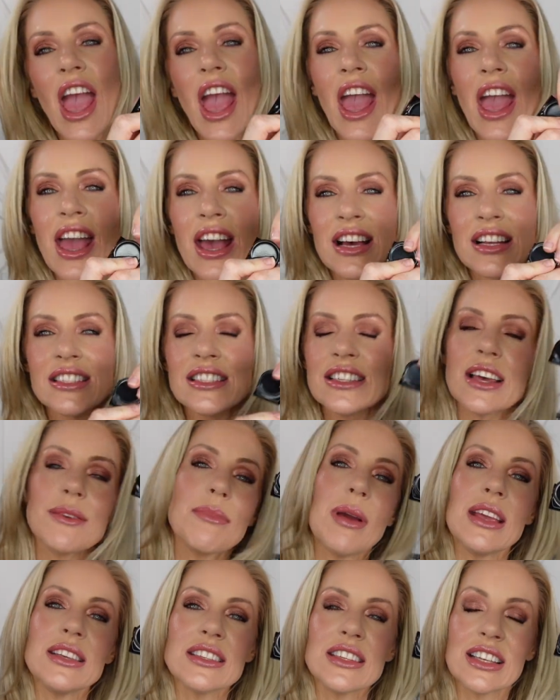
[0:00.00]
And
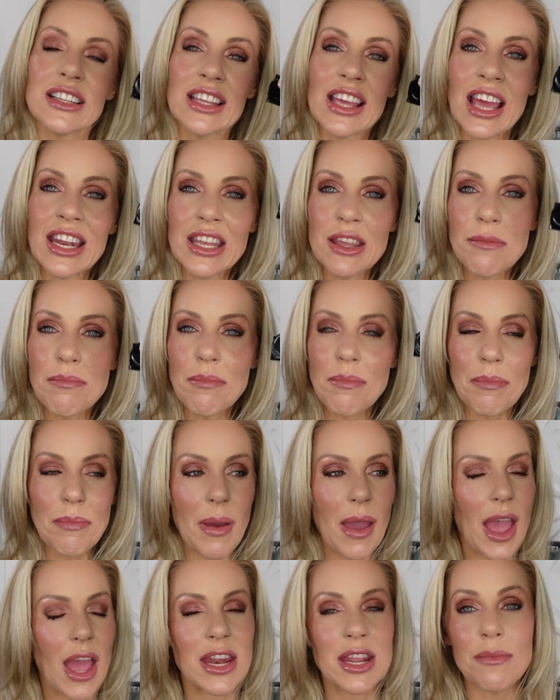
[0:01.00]
basically any
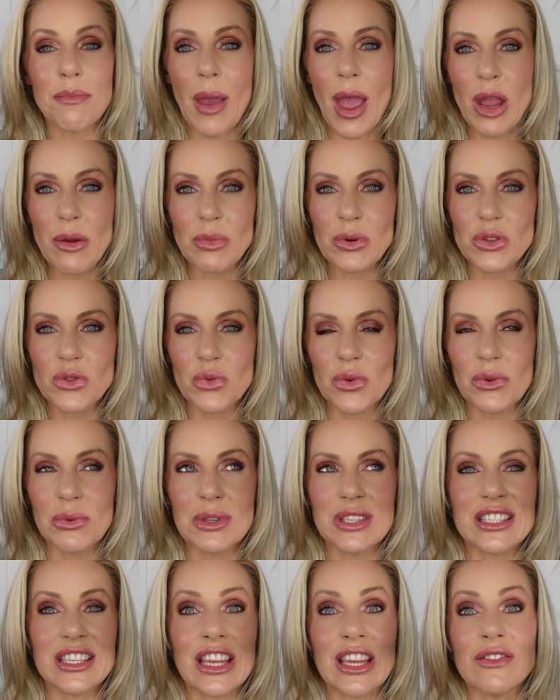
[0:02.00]
any papers we
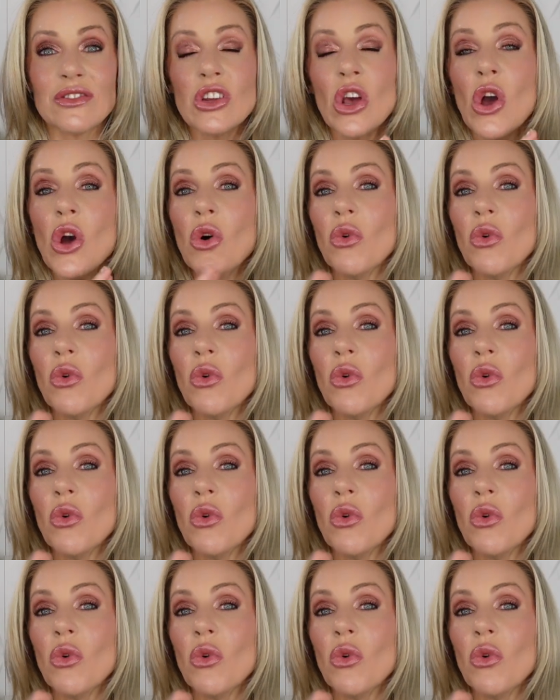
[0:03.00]
received.